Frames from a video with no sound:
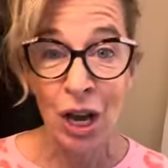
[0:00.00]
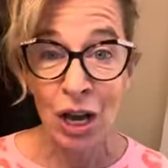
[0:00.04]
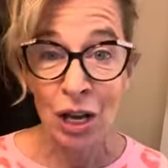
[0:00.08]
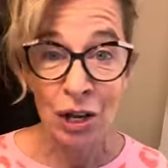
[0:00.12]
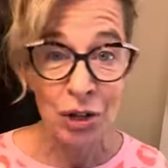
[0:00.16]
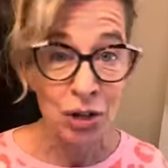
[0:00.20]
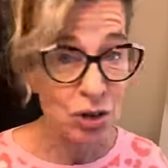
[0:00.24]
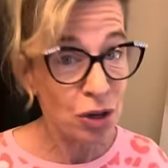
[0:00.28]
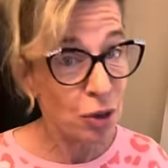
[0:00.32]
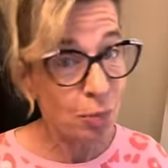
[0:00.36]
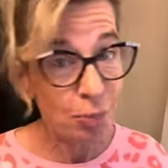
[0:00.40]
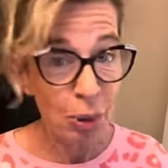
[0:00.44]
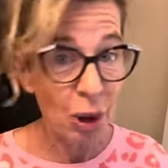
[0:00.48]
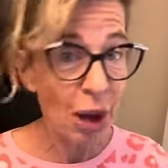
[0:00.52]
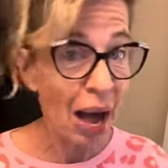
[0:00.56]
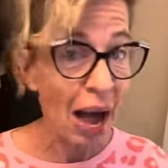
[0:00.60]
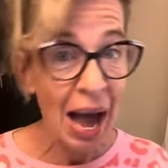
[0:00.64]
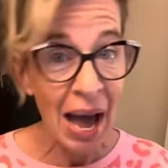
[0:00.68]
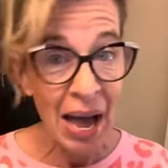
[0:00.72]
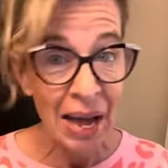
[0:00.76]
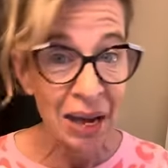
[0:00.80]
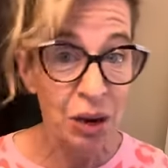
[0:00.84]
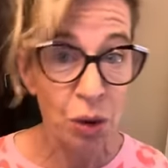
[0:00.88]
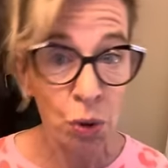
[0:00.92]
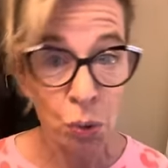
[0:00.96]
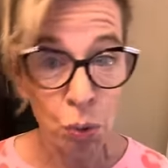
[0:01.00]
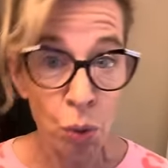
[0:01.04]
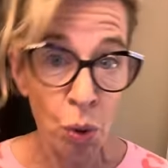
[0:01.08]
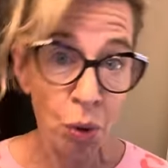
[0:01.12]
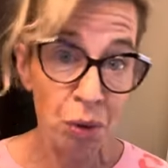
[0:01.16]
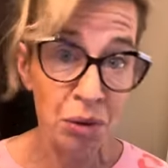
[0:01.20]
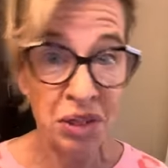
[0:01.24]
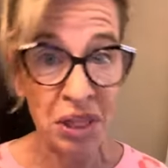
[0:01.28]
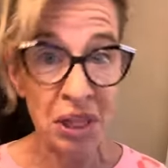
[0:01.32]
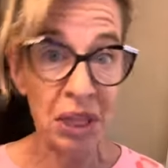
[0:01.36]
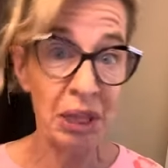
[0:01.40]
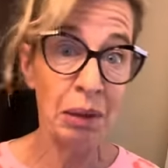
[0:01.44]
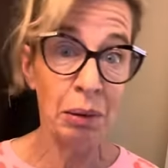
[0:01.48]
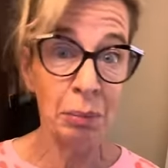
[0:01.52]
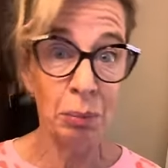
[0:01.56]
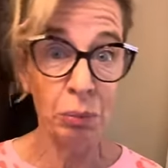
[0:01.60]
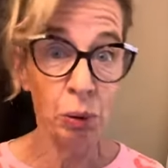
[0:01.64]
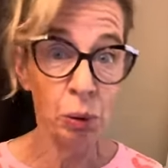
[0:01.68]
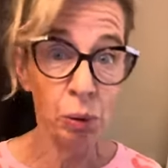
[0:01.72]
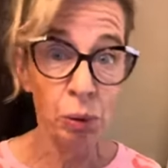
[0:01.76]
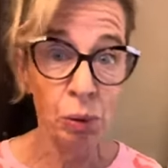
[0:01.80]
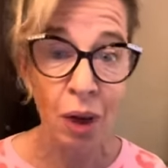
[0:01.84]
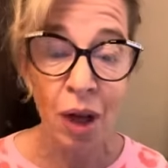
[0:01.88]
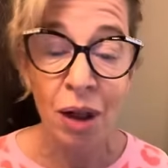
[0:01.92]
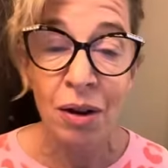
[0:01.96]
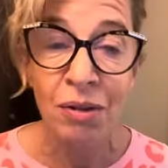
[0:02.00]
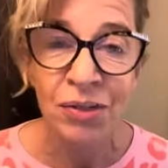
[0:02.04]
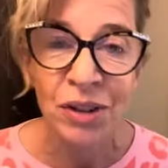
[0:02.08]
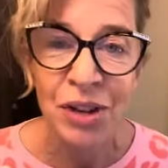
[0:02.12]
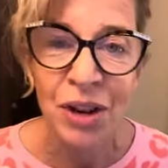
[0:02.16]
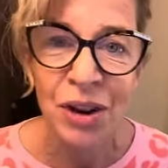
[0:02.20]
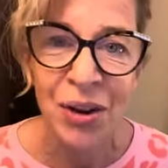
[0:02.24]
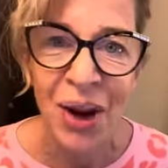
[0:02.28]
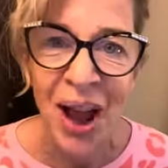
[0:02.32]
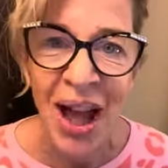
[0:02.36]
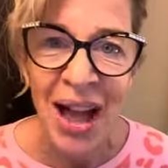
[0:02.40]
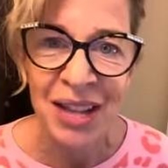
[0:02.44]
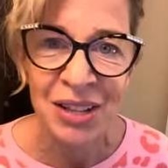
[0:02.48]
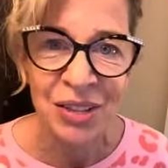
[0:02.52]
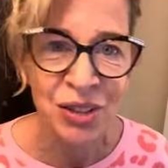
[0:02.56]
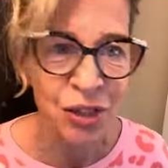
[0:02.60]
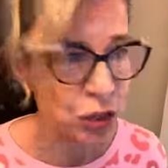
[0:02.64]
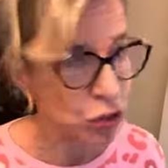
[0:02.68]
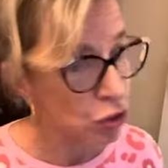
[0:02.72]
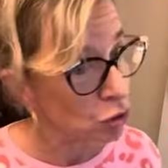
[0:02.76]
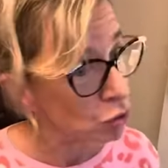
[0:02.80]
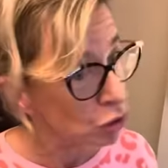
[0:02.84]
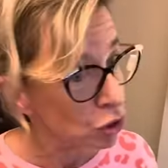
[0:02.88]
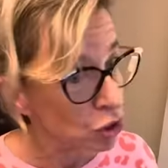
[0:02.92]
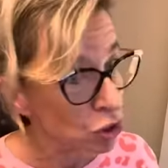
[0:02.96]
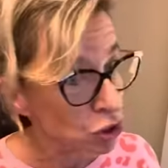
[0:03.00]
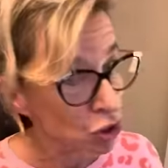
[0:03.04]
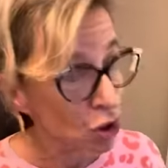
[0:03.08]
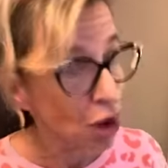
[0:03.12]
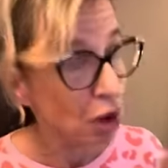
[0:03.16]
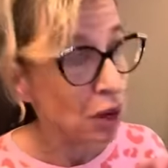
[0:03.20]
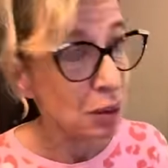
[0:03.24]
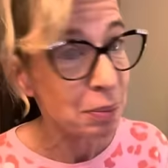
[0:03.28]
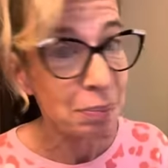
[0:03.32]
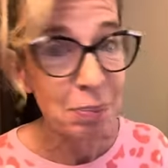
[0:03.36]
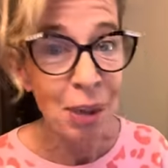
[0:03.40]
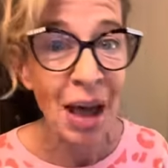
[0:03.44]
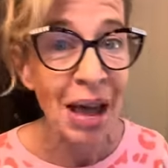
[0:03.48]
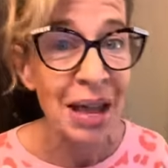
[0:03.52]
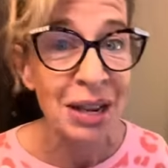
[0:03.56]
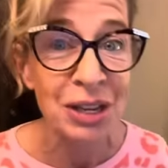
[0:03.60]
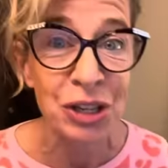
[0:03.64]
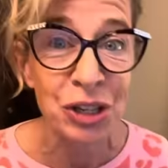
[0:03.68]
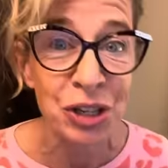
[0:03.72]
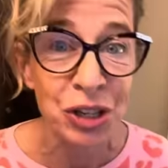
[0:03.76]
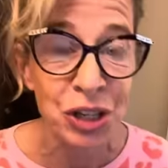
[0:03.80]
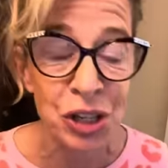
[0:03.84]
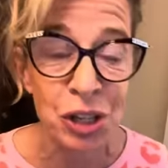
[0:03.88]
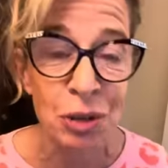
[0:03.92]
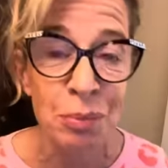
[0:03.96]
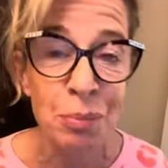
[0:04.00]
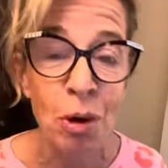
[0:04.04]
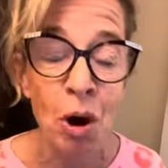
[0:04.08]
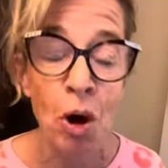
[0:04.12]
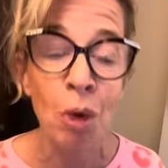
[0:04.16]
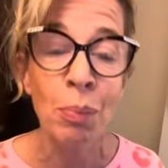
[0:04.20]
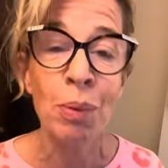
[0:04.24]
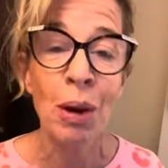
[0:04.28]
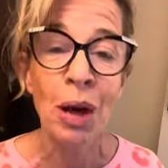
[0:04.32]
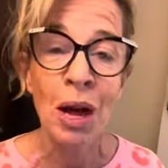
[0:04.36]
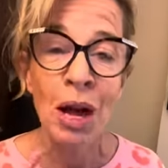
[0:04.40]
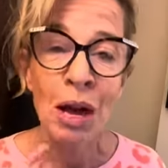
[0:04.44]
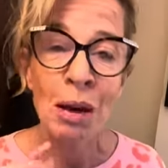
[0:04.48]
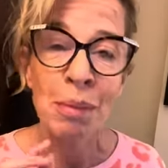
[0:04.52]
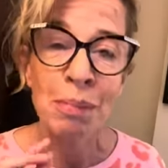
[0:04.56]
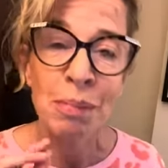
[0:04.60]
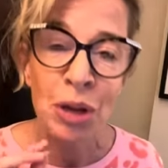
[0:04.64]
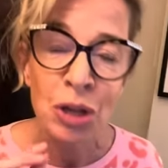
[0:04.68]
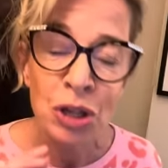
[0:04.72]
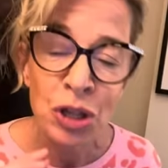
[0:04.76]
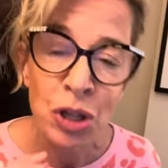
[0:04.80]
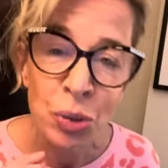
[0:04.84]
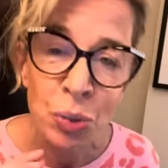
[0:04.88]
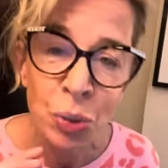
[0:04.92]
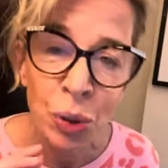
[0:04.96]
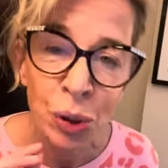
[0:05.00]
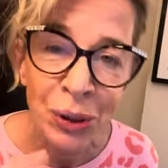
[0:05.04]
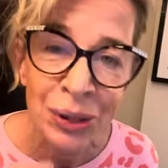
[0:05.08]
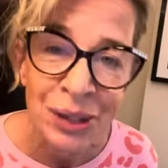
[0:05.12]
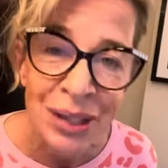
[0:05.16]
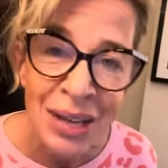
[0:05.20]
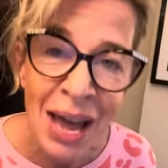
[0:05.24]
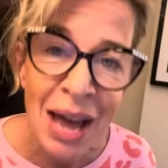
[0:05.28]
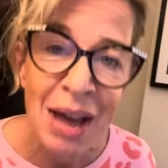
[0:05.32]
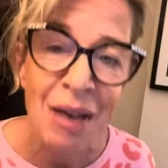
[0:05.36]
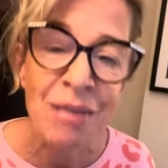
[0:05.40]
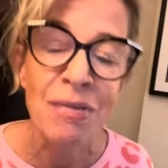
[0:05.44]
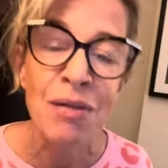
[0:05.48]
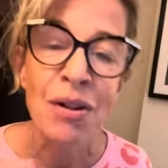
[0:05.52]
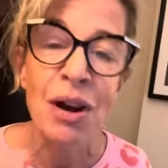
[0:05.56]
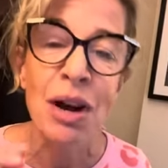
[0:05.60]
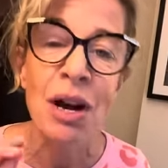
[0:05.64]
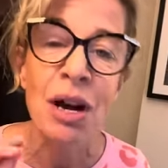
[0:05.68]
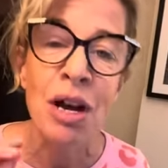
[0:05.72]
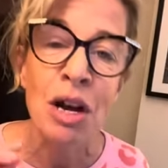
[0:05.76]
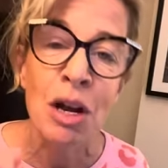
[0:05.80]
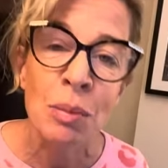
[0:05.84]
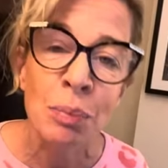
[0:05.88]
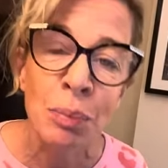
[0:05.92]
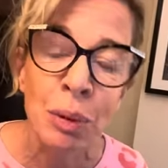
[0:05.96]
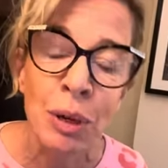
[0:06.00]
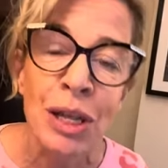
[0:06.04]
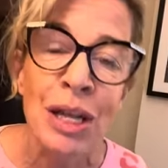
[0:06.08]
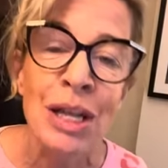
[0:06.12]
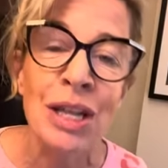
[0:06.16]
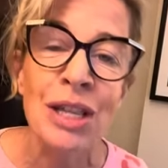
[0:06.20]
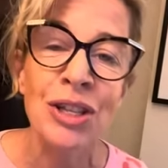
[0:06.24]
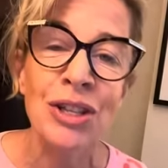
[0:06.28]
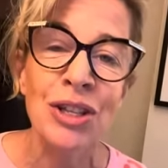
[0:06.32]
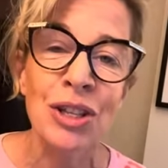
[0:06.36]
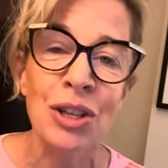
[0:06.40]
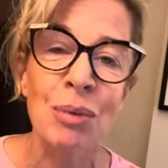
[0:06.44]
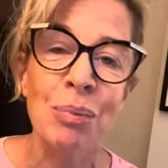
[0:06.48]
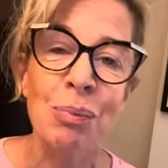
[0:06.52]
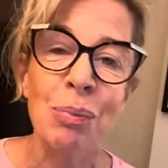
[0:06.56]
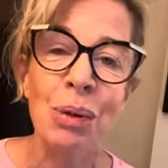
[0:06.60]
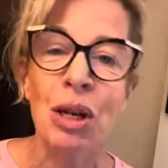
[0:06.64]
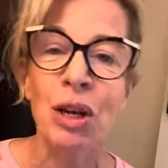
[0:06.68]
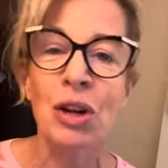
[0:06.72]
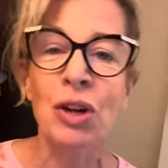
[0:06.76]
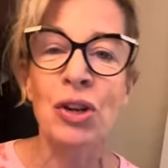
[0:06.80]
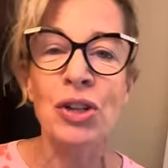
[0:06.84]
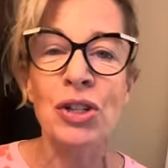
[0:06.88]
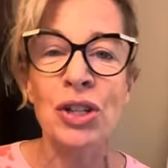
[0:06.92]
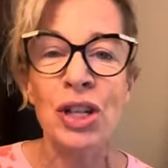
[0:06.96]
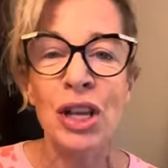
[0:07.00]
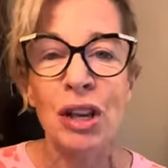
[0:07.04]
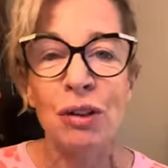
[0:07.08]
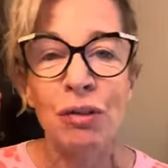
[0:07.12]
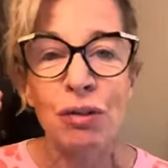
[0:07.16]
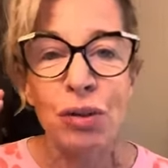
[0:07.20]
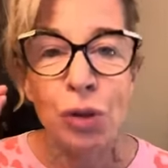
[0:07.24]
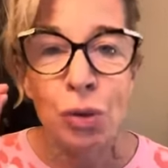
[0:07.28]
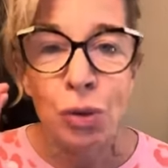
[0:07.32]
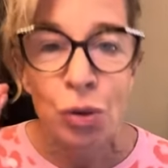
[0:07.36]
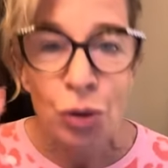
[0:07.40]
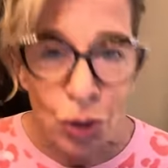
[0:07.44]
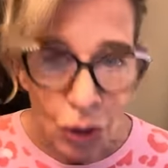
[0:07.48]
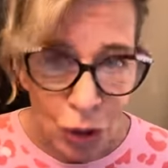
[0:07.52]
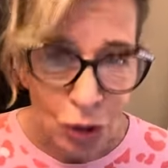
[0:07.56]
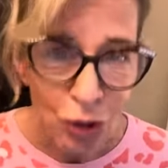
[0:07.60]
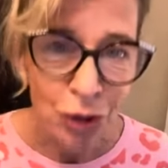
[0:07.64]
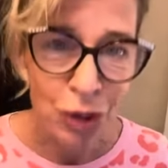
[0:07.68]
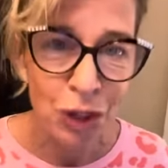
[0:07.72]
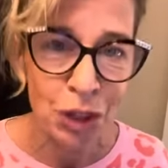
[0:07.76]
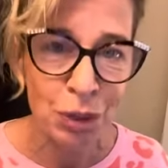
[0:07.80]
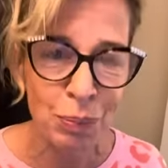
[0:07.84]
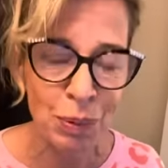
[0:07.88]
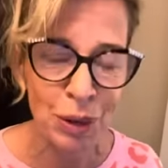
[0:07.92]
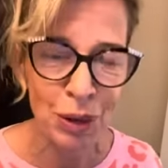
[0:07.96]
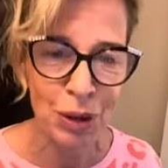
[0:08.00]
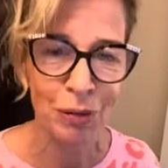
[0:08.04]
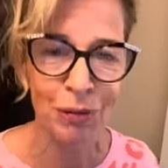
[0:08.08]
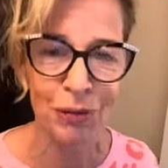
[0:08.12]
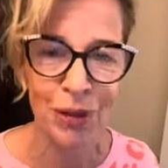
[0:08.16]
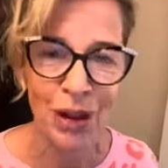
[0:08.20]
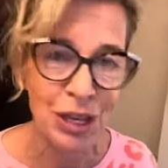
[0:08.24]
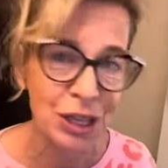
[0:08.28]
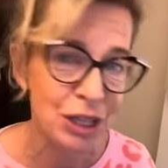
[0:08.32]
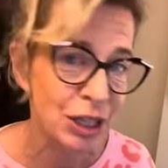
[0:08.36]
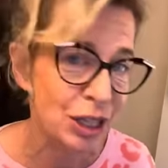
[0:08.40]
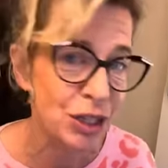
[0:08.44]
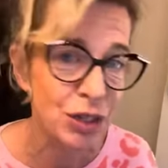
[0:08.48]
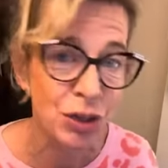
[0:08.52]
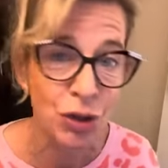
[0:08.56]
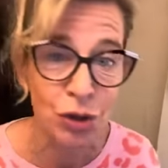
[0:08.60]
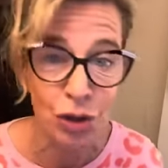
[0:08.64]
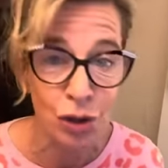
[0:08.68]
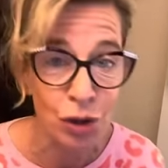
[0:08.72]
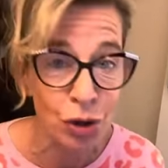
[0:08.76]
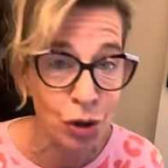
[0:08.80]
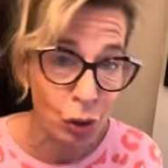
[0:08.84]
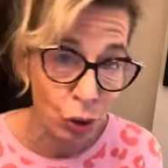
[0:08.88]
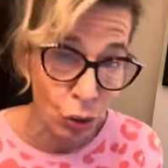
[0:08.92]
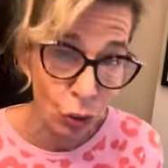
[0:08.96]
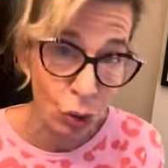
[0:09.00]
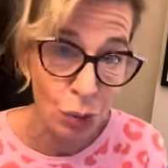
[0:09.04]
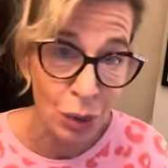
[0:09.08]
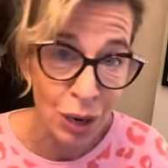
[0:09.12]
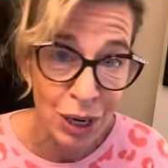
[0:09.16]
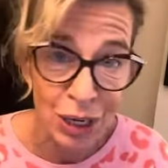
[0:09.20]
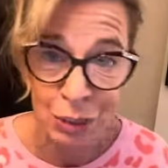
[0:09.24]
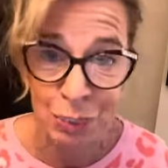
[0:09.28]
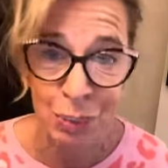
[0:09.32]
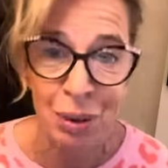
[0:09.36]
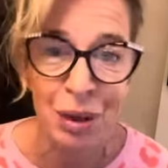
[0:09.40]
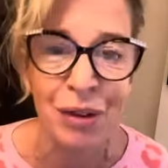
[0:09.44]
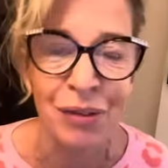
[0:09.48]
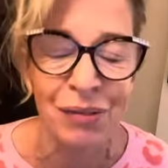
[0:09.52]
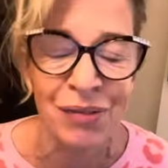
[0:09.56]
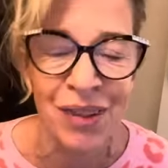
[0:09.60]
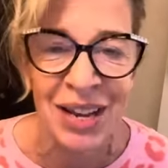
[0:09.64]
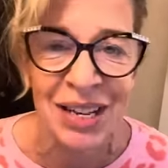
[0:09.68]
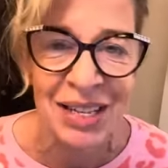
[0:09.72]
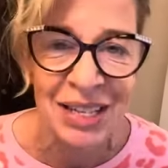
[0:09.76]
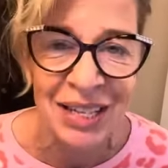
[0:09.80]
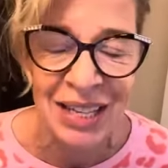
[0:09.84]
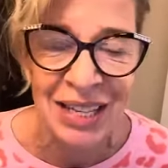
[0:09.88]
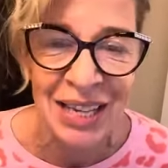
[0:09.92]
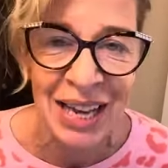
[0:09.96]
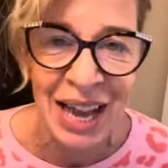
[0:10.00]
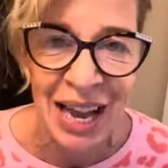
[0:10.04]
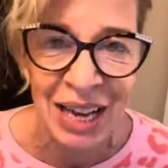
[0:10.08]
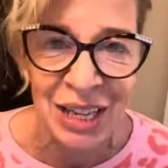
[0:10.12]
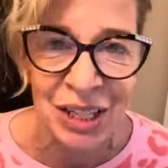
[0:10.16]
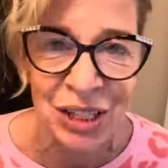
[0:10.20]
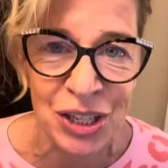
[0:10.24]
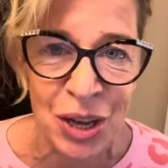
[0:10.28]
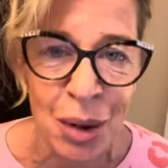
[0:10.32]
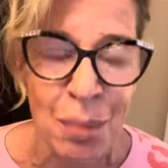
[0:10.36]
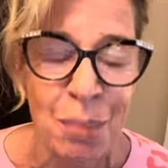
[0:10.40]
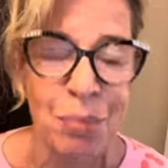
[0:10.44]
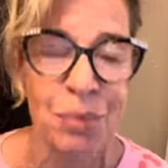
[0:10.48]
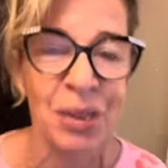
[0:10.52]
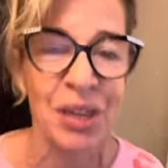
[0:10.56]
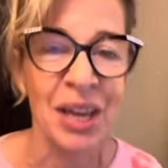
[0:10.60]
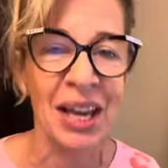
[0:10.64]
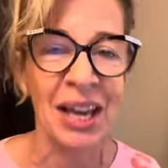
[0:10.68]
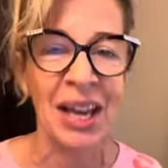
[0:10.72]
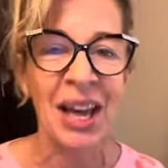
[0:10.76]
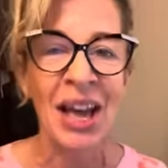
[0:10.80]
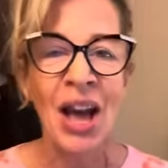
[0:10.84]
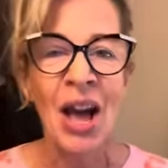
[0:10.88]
you can put Hannah Waddingham all over your ads and you can try and pander to the mob, but you will never please them, because if you look to be offended, you can always be offended at something.